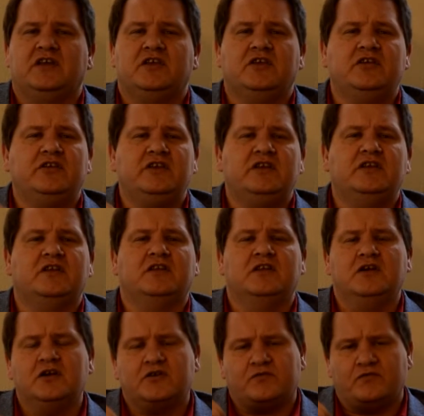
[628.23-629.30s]
you need to
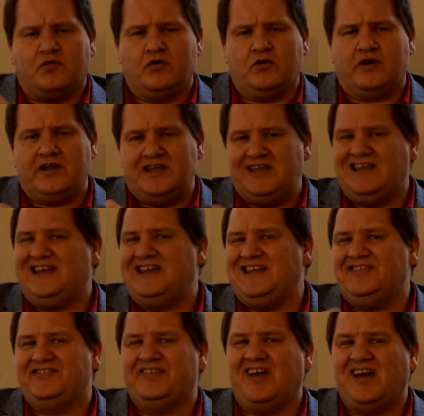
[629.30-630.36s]
look for any
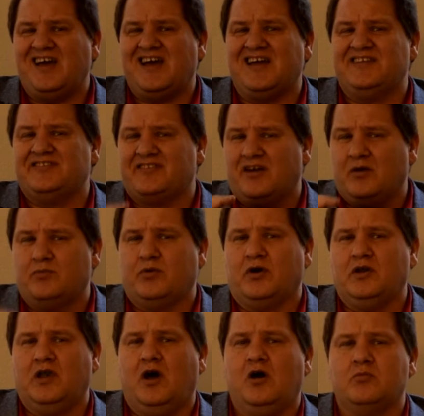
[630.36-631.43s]
signs of
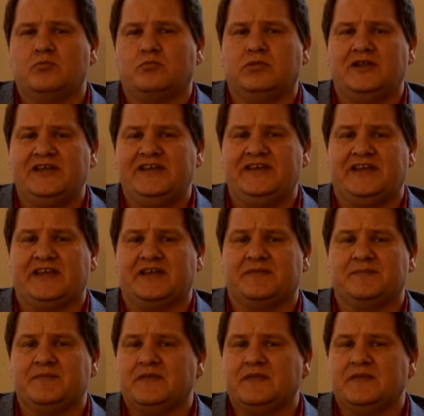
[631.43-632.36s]
prolonged bleeding